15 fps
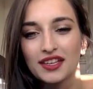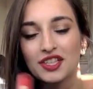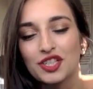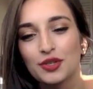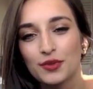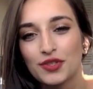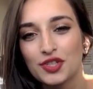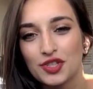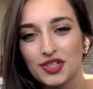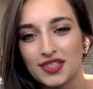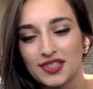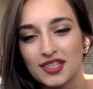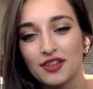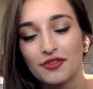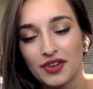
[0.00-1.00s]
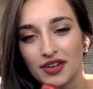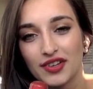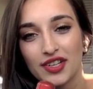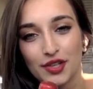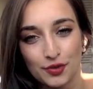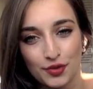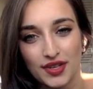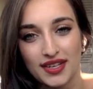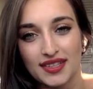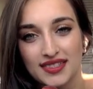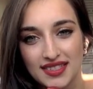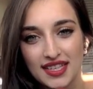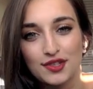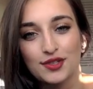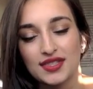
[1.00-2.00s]
She was just a very annoying
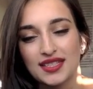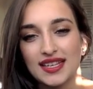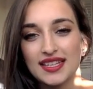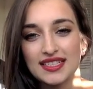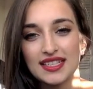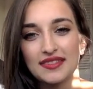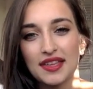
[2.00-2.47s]
sales lady